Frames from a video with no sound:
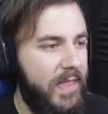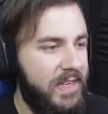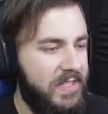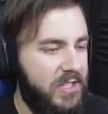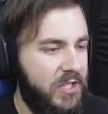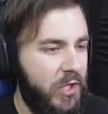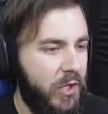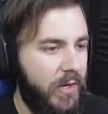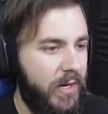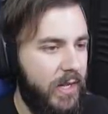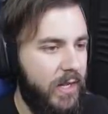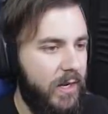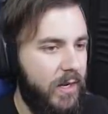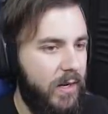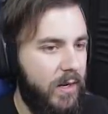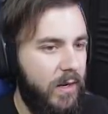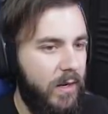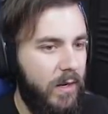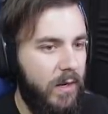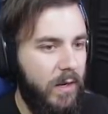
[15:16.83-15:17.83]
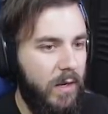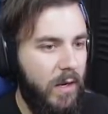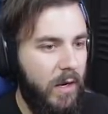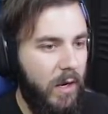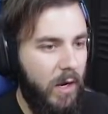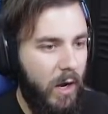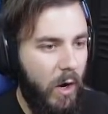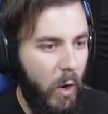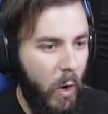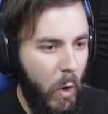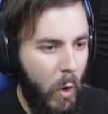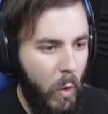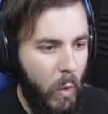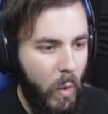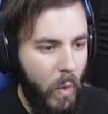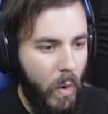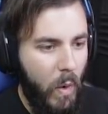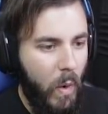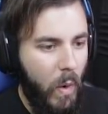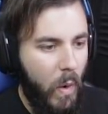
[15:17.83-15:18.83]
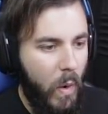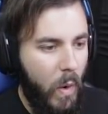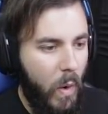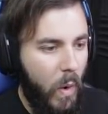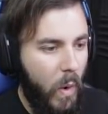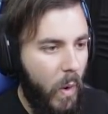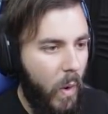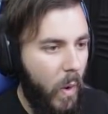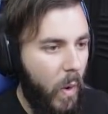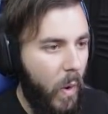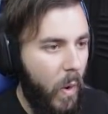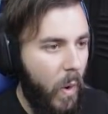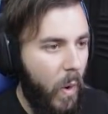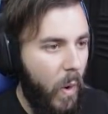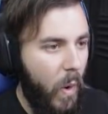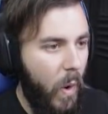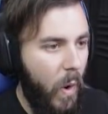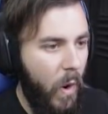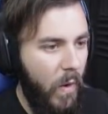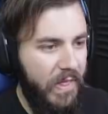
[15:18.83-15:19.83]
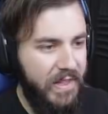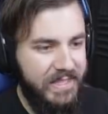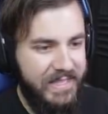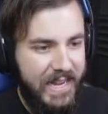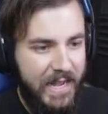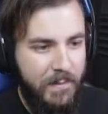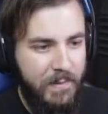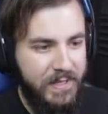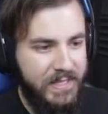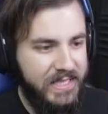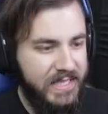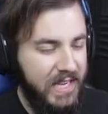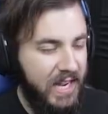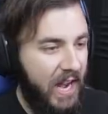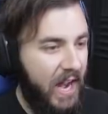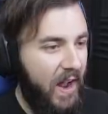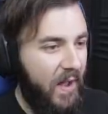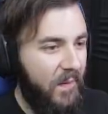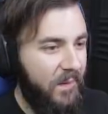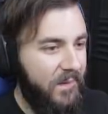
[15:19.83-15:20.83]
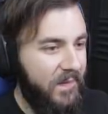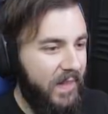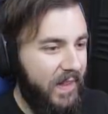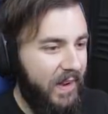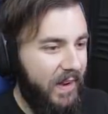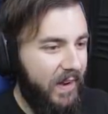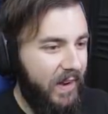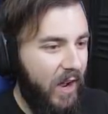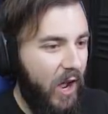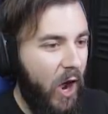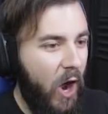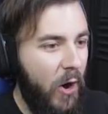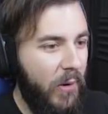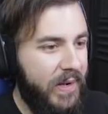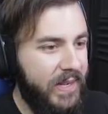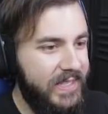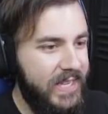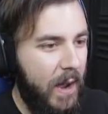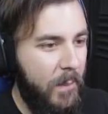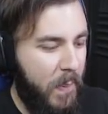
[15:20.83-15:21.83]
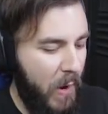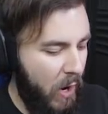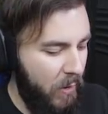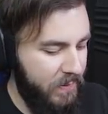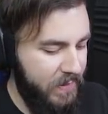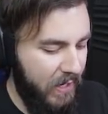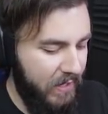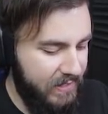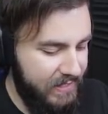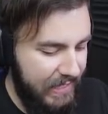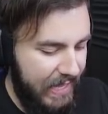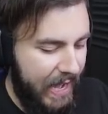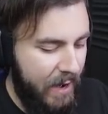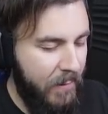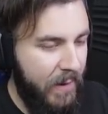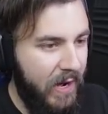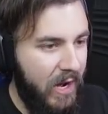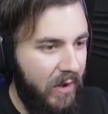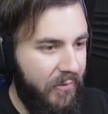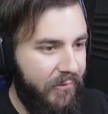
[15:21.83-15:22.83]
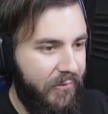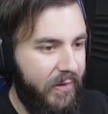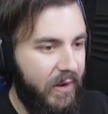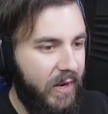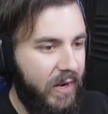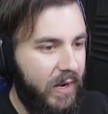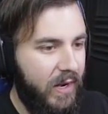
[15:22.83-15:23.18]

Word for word: that's doing it. Oh! Oh, there's Nameless! Oh, because our Bulb Dog's light went off.